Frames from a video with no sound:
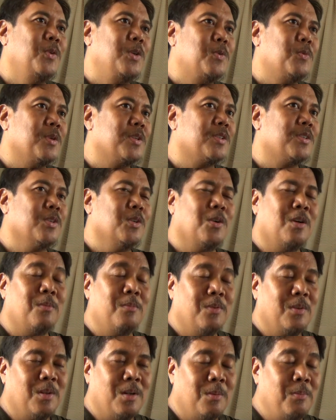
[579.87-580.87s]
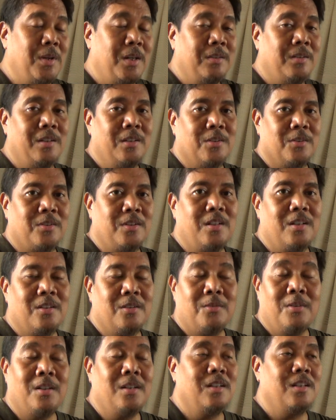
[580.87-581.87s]
was so amazing to see,
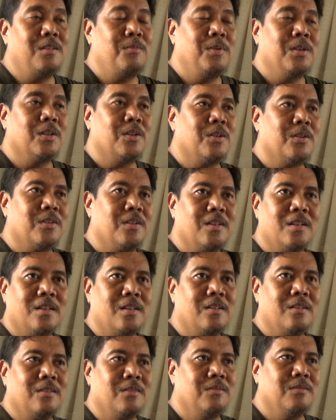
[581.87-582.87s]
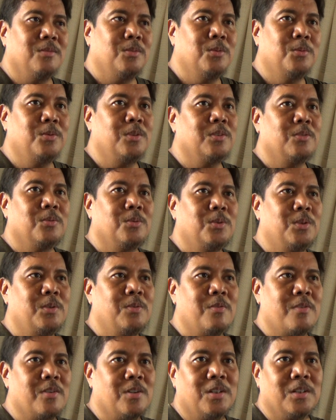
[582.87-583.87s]
really, because who'd
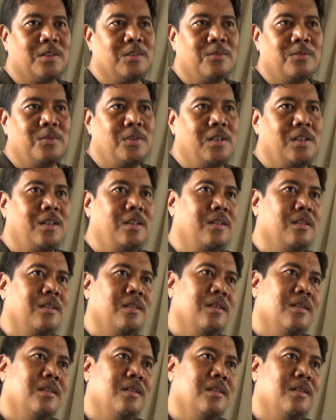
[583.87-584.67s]
have thought, really,